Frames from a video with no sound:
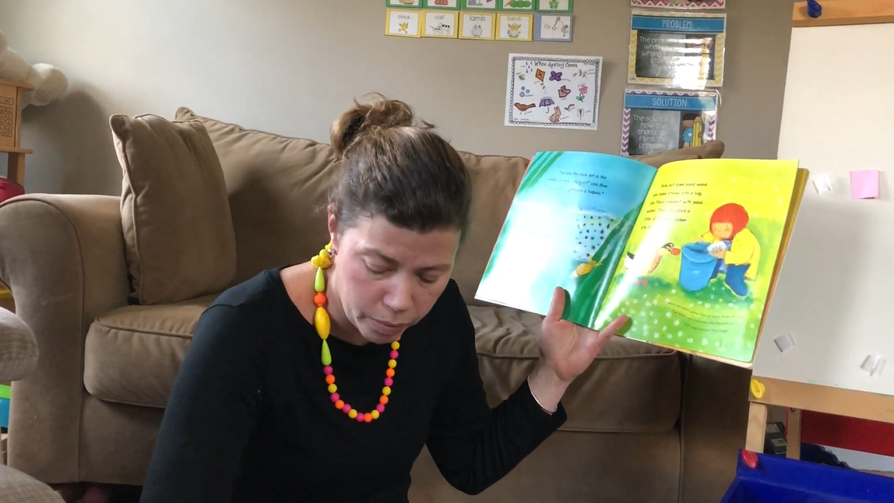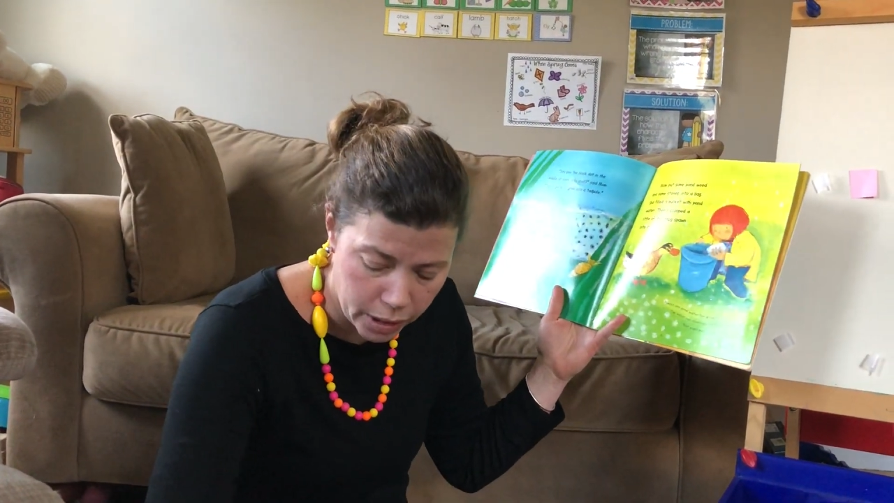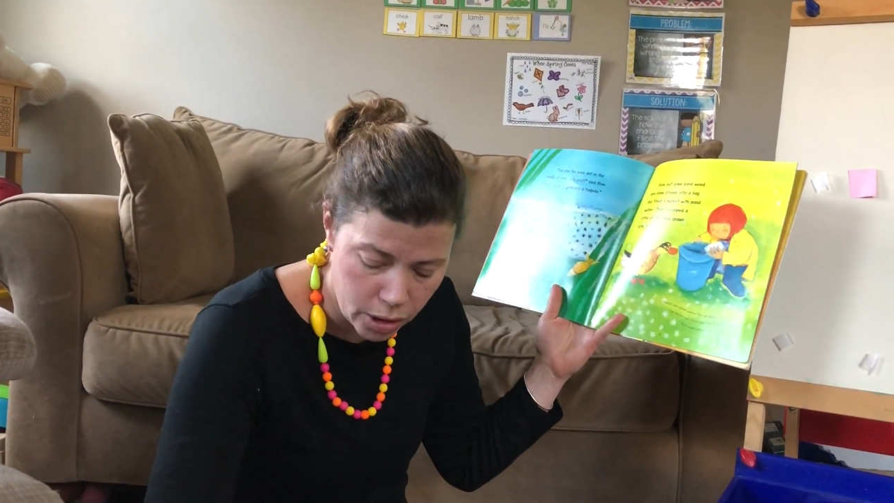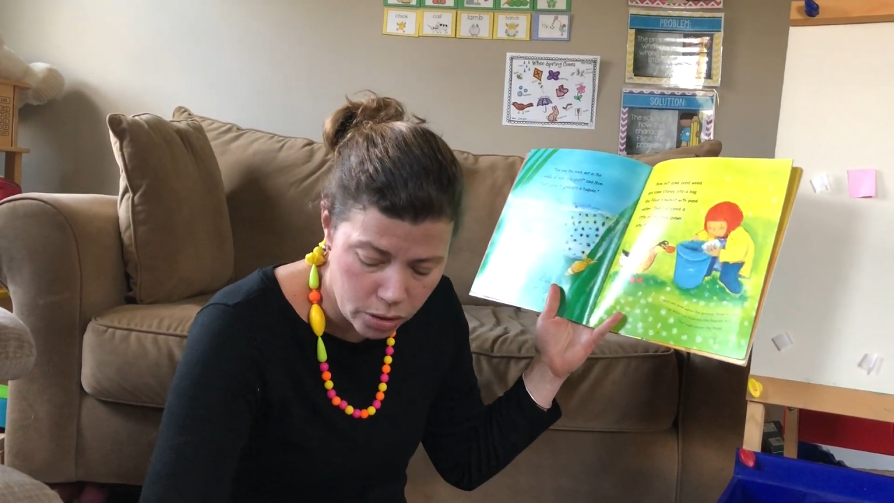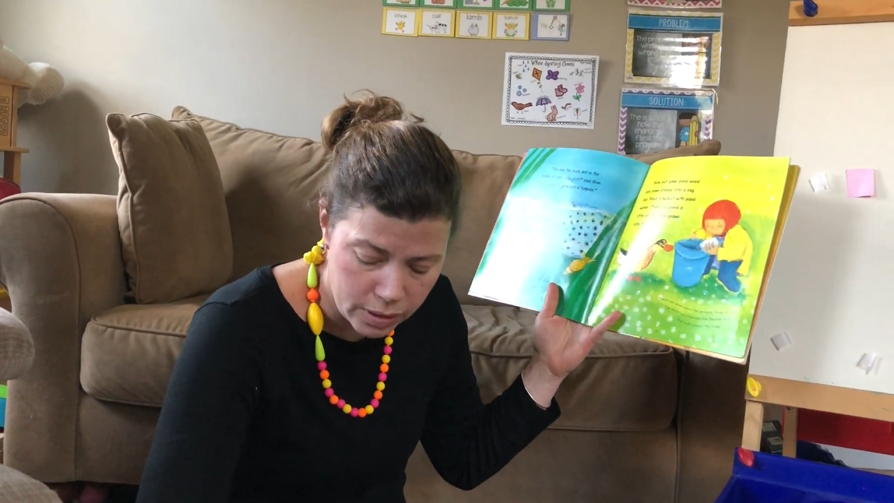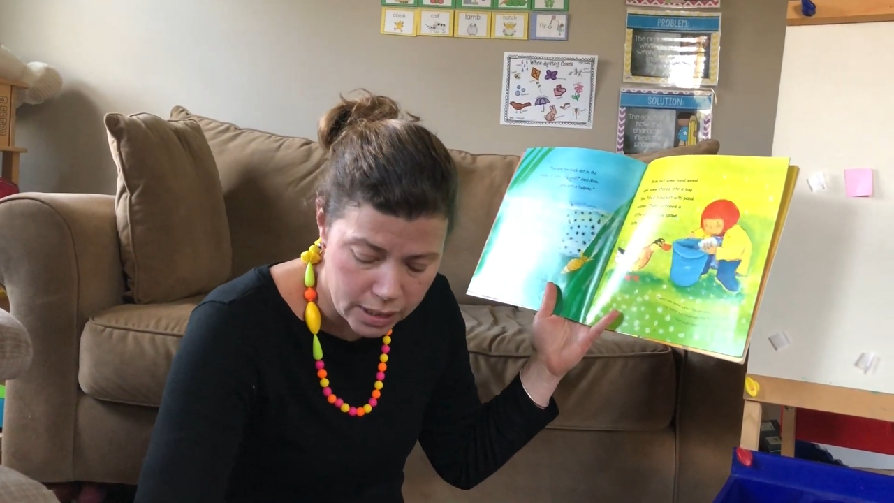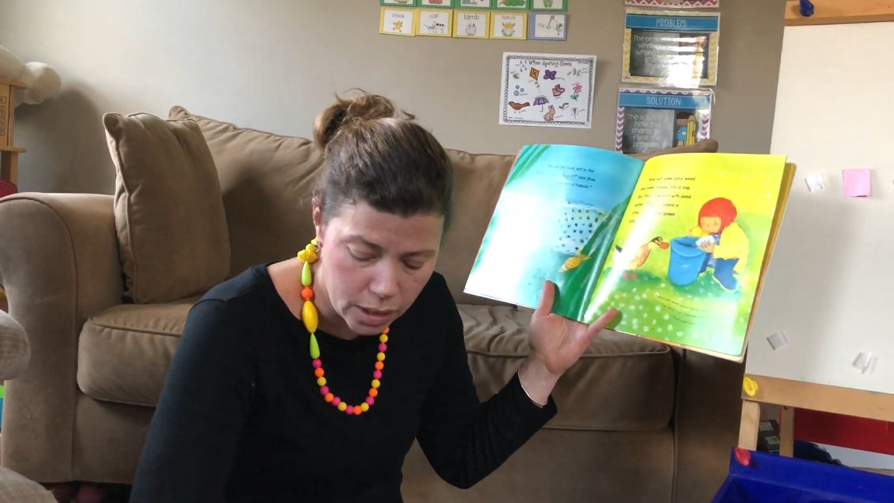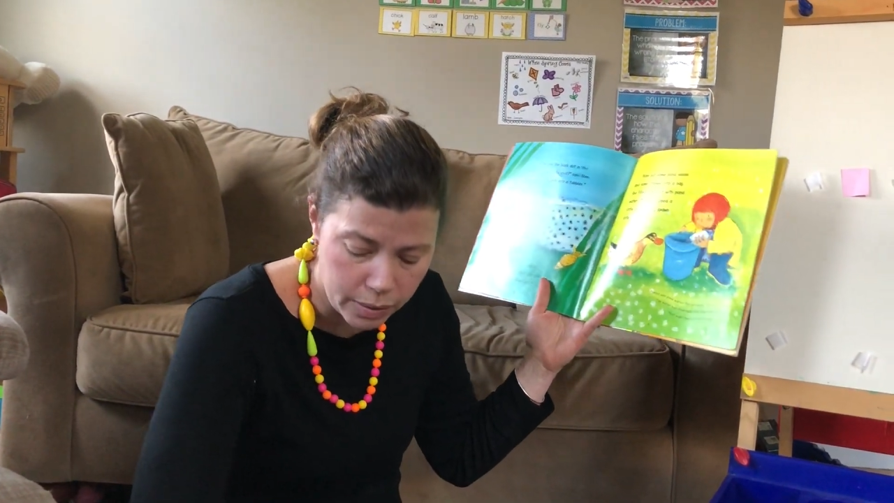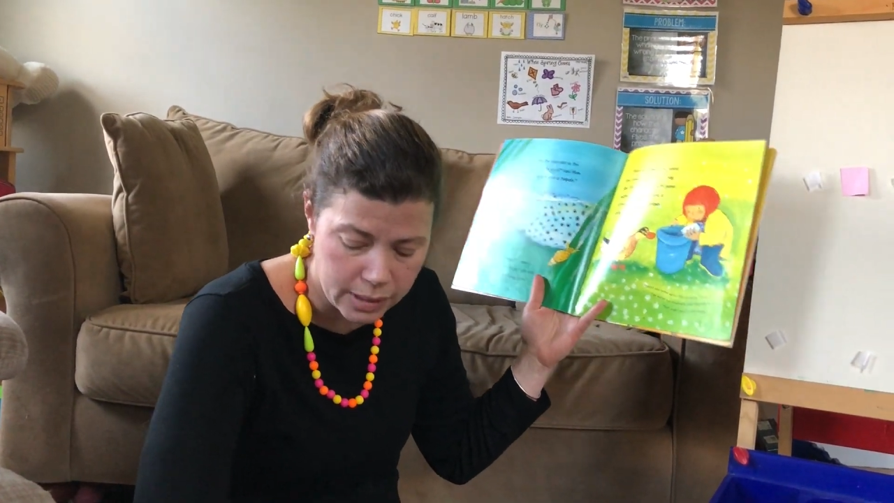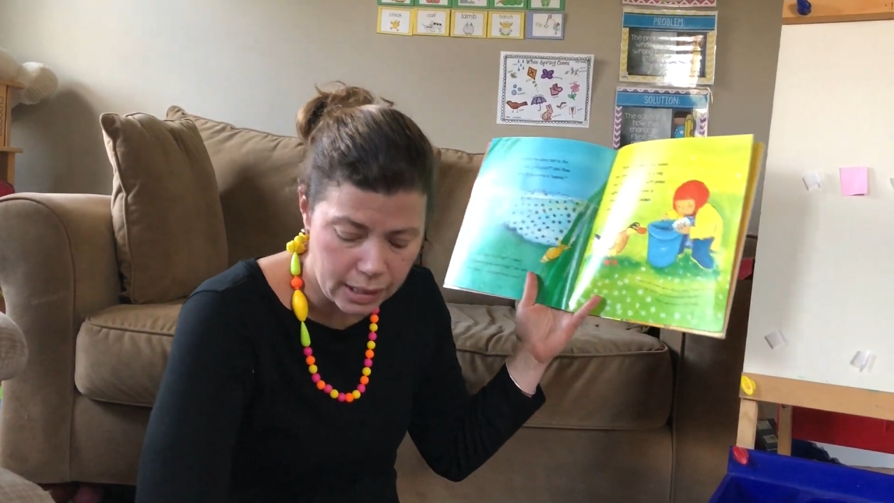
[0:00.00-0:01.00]
We're going to do
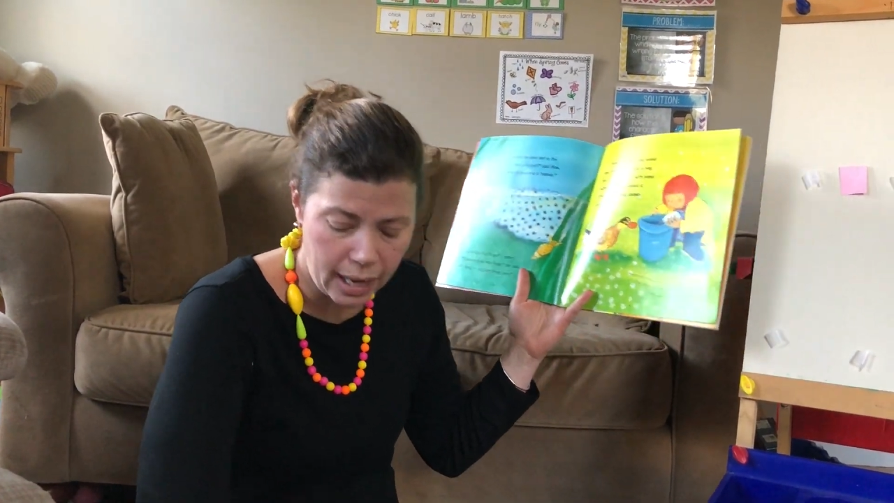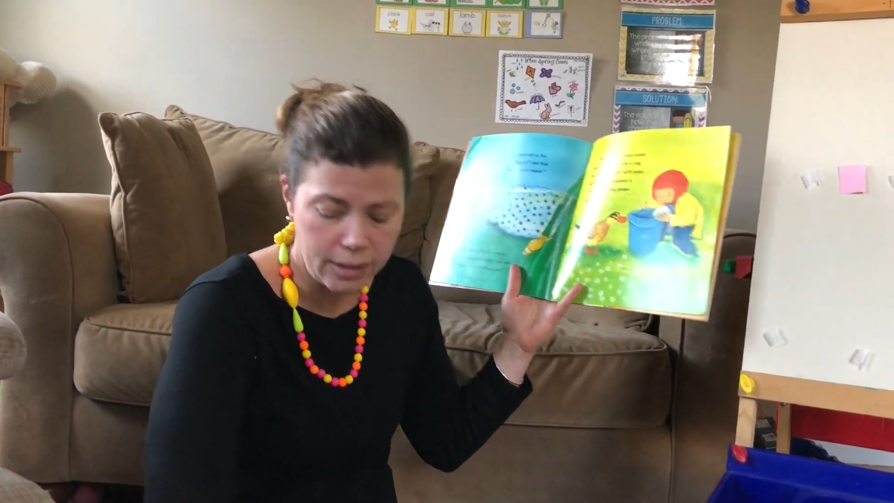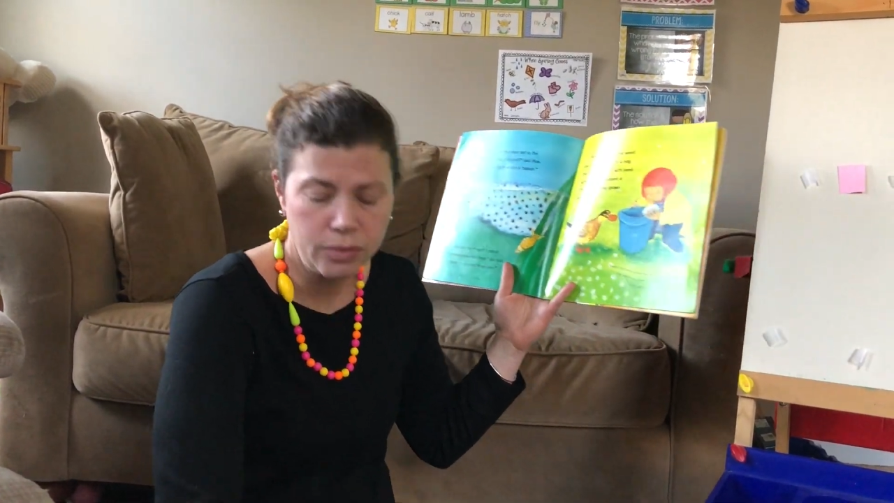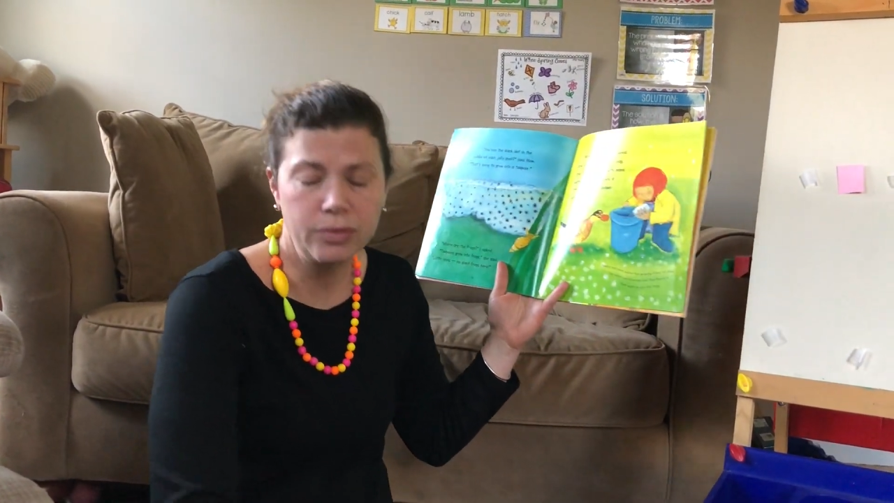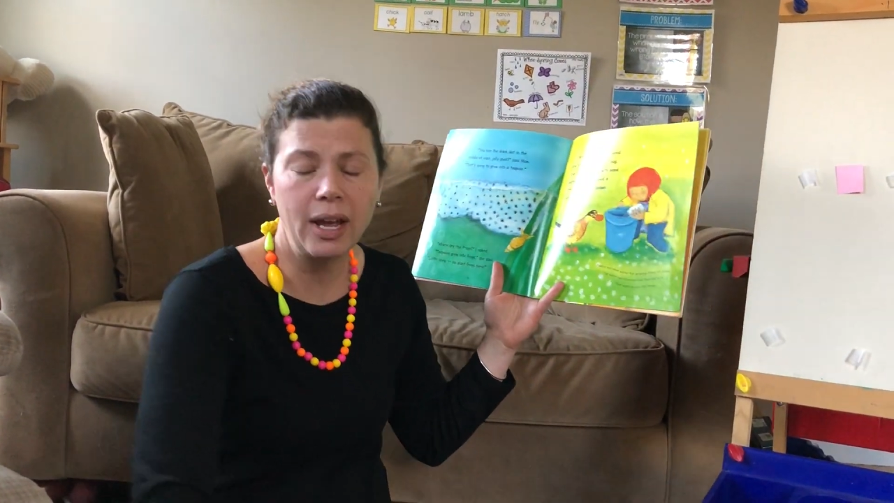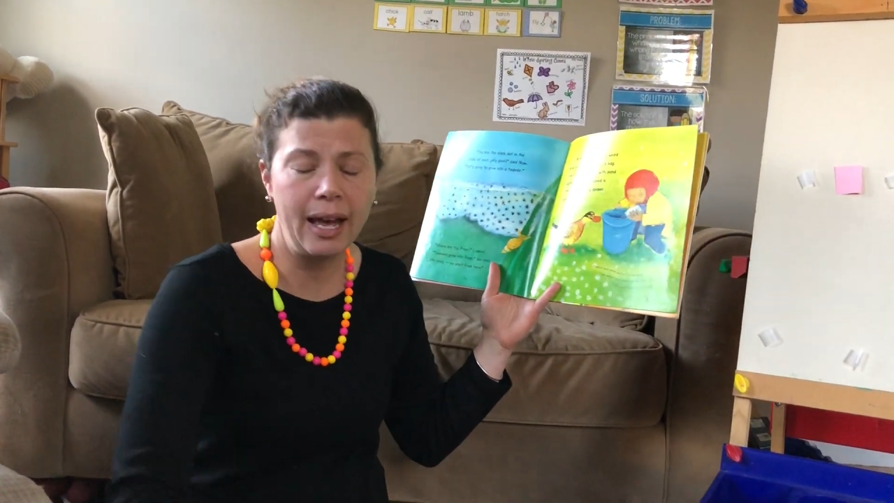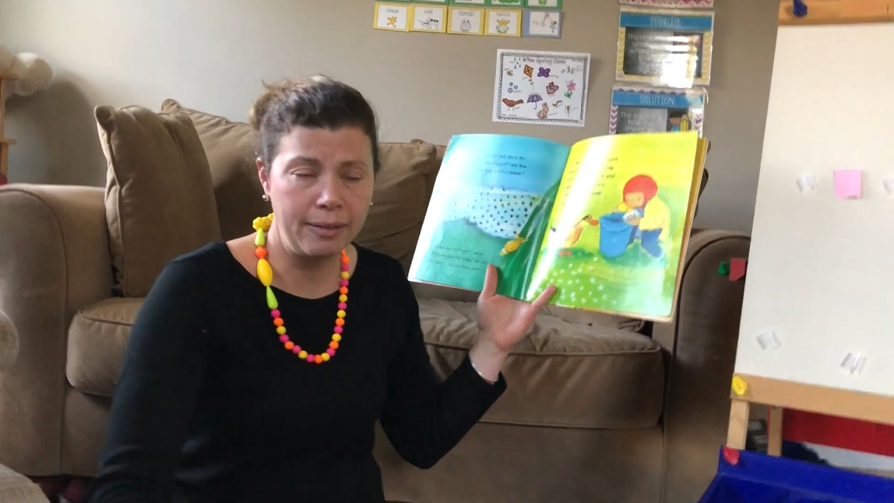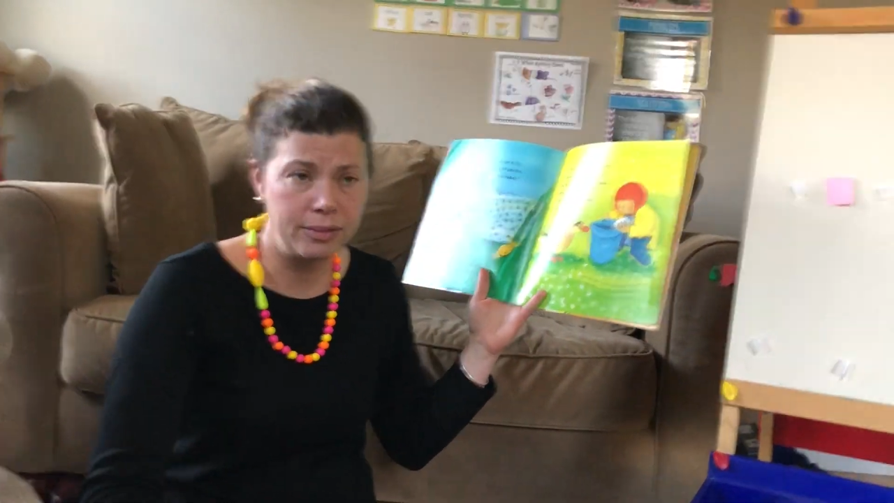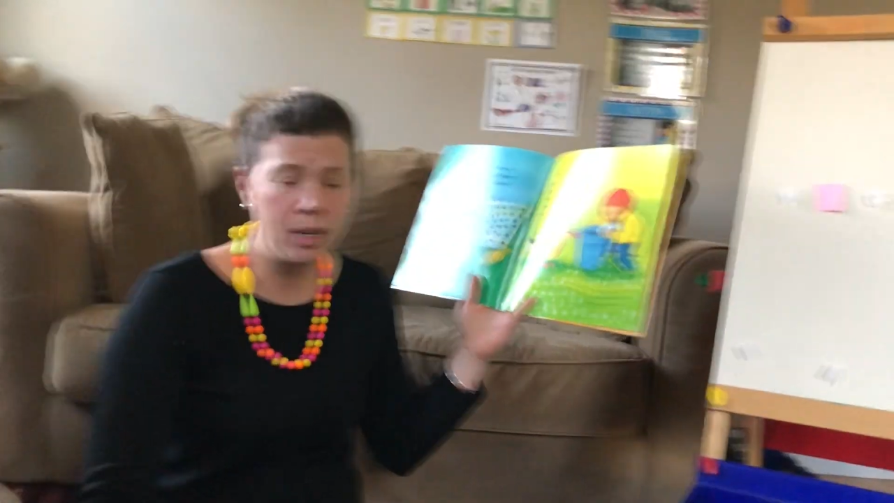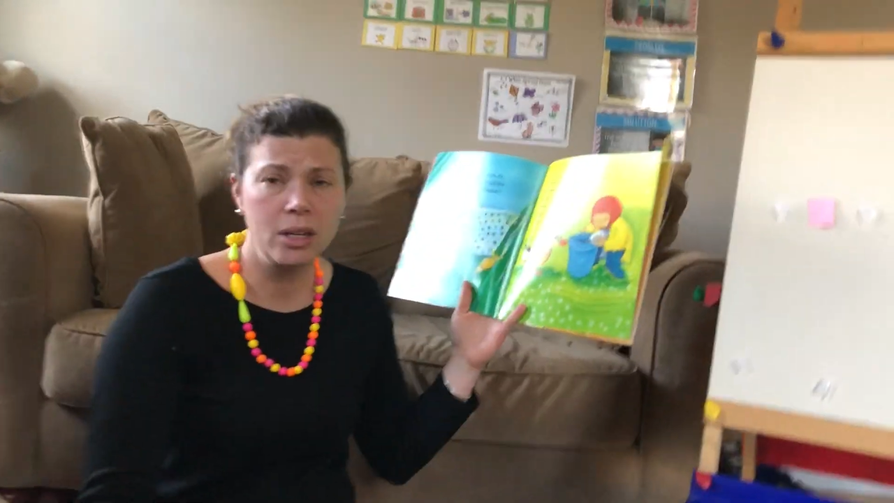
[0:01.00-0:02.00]
sequencing
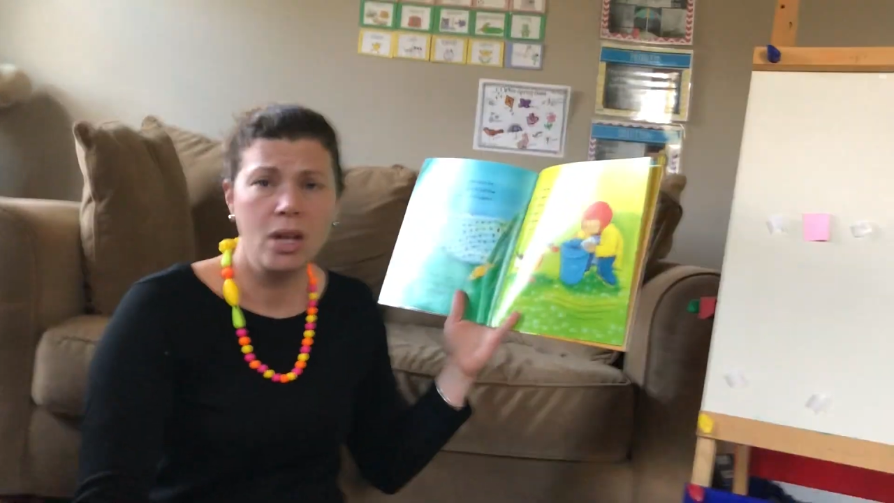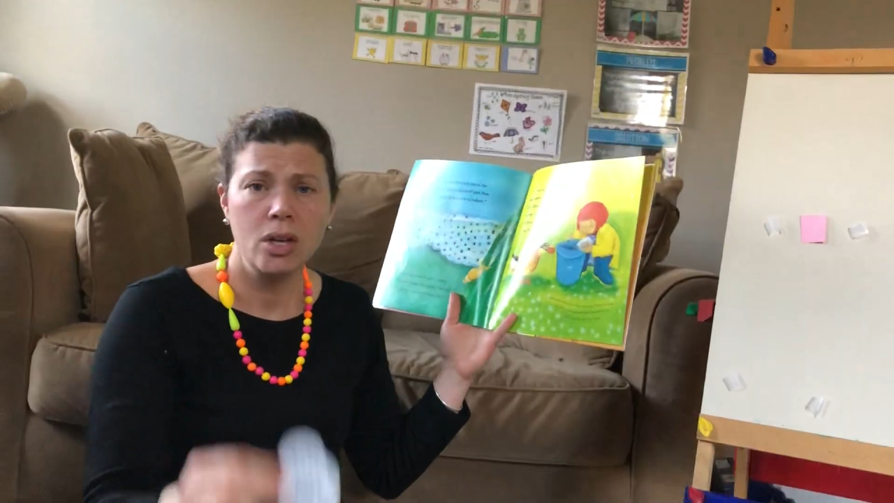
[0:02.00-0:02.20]
after.